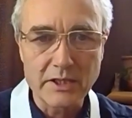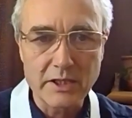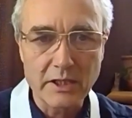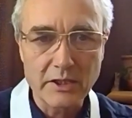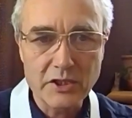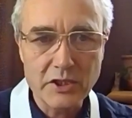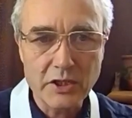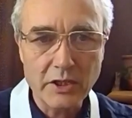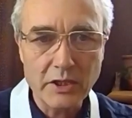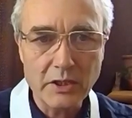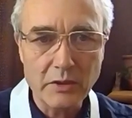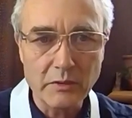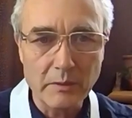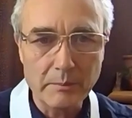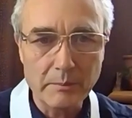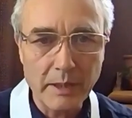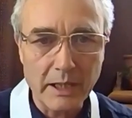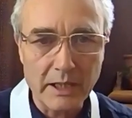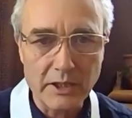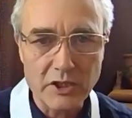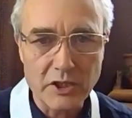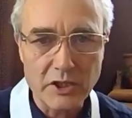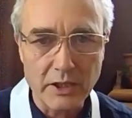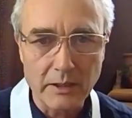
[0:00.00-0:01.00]
I'll show you a
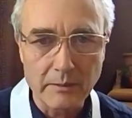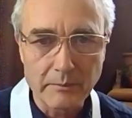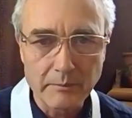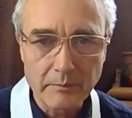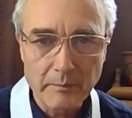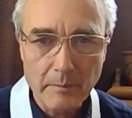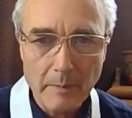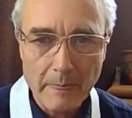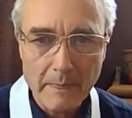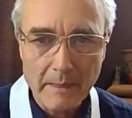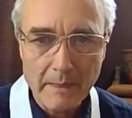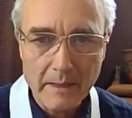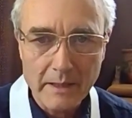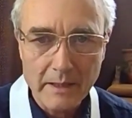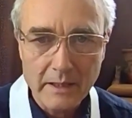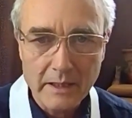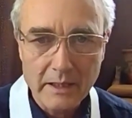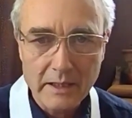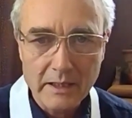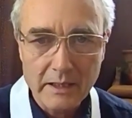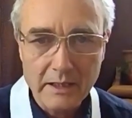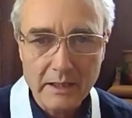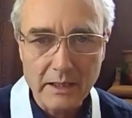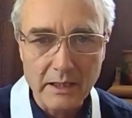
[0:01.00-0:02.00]
picture
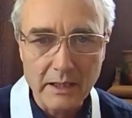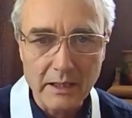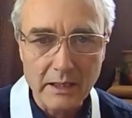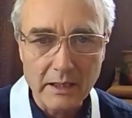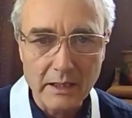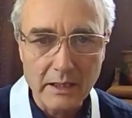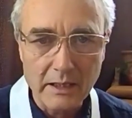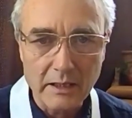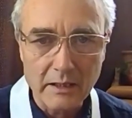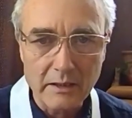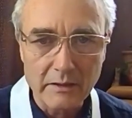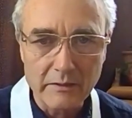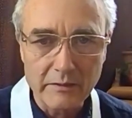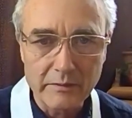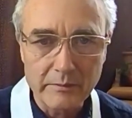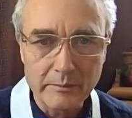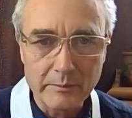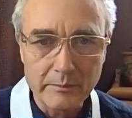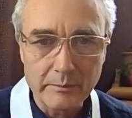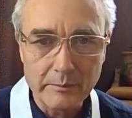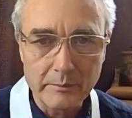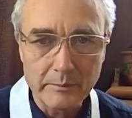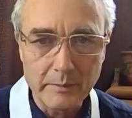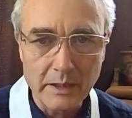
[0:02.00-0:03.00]
of
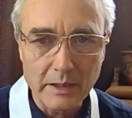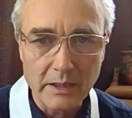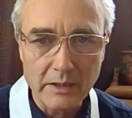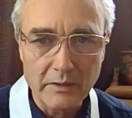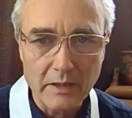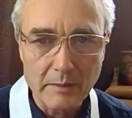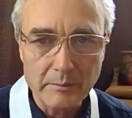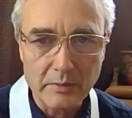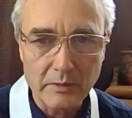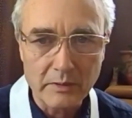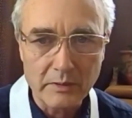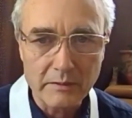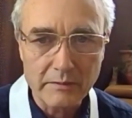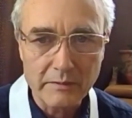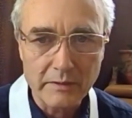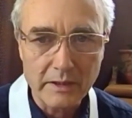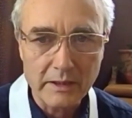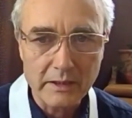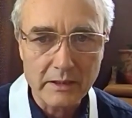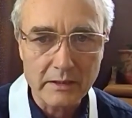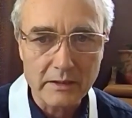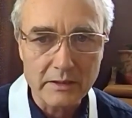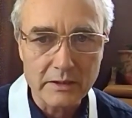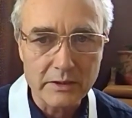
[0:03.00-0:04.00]
Milarepa if I
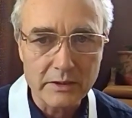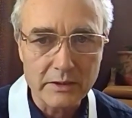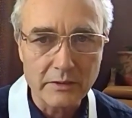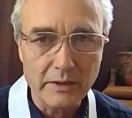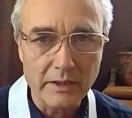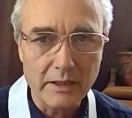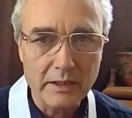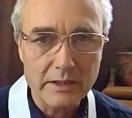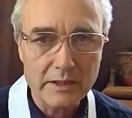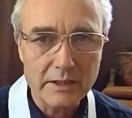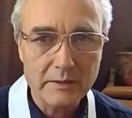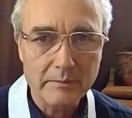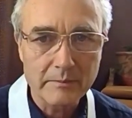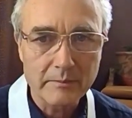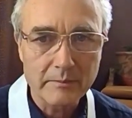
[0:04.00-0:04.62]
can do that.